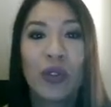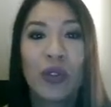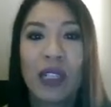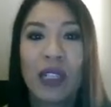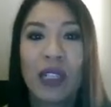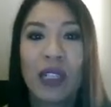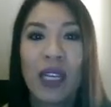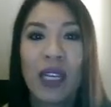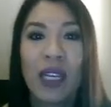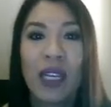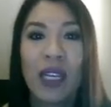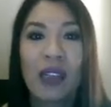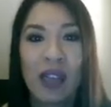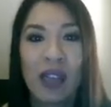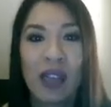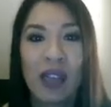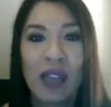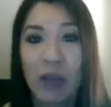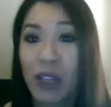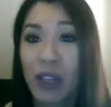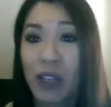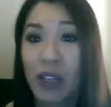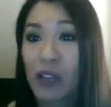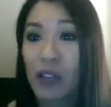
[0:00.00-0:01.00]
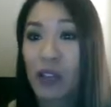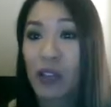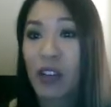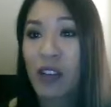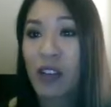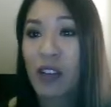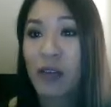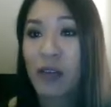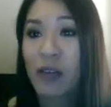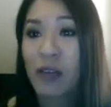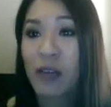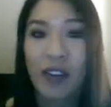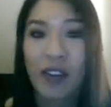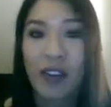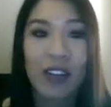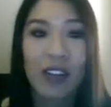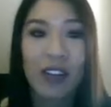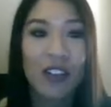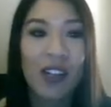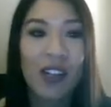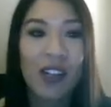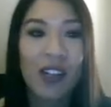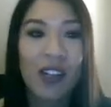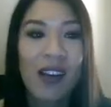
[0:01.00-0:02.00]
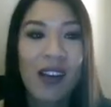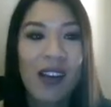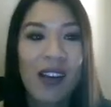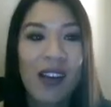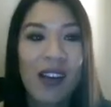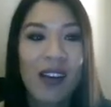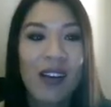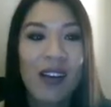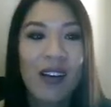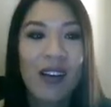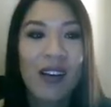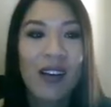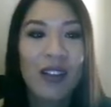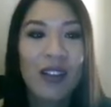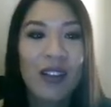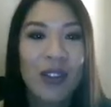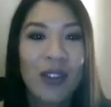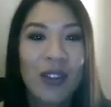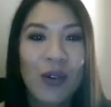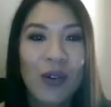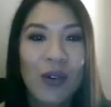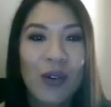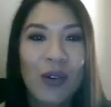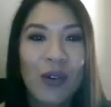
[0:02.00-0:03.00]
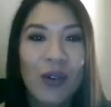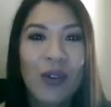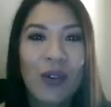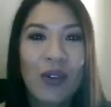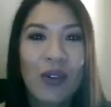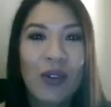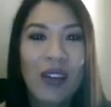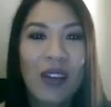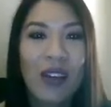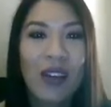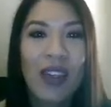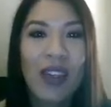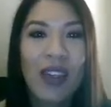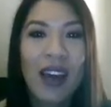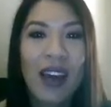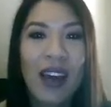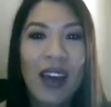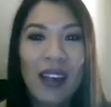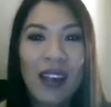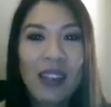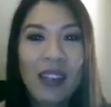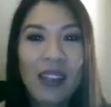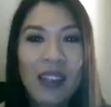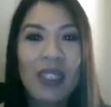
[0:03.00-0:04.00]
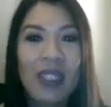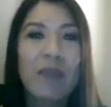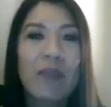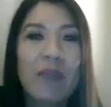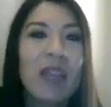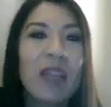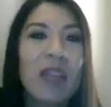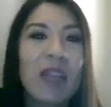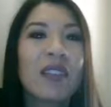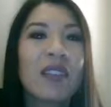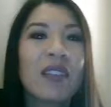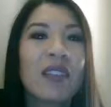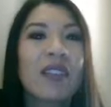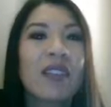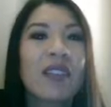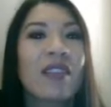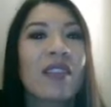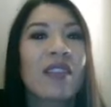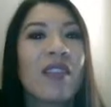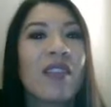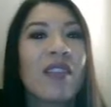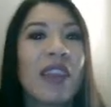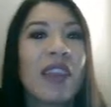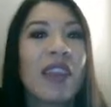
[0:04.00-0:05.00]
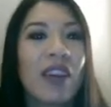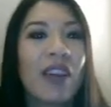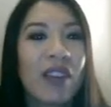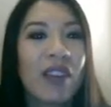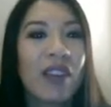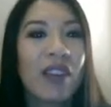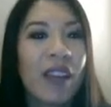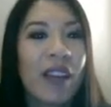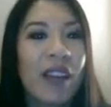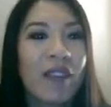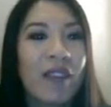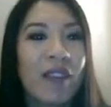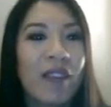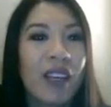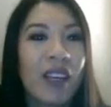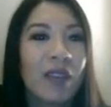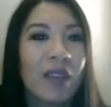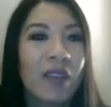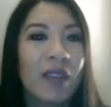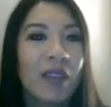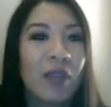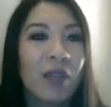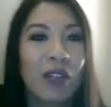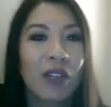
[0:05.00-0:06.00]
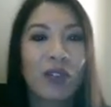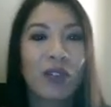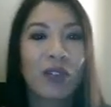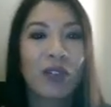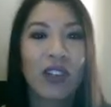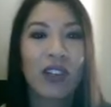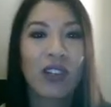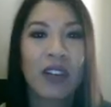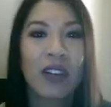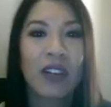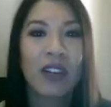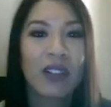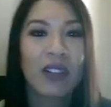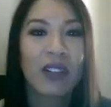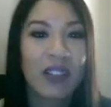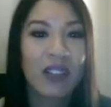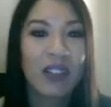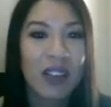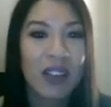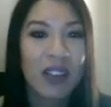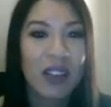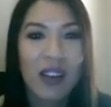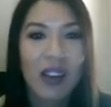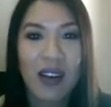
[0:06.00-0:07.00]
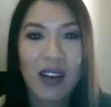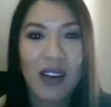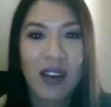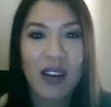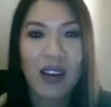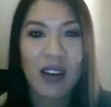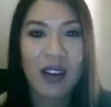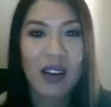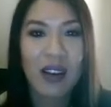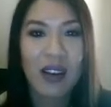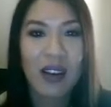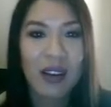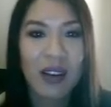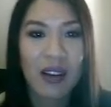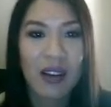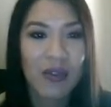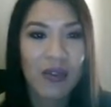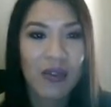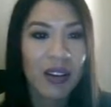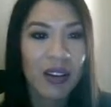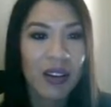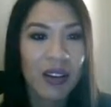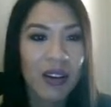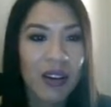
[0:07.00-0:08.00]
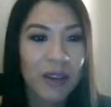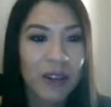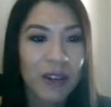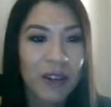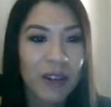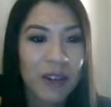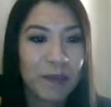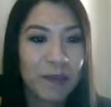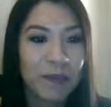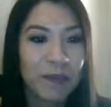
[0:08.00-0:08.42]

create a Piktochart from scratch. So that is the basics on how to navigate Piktochart right here.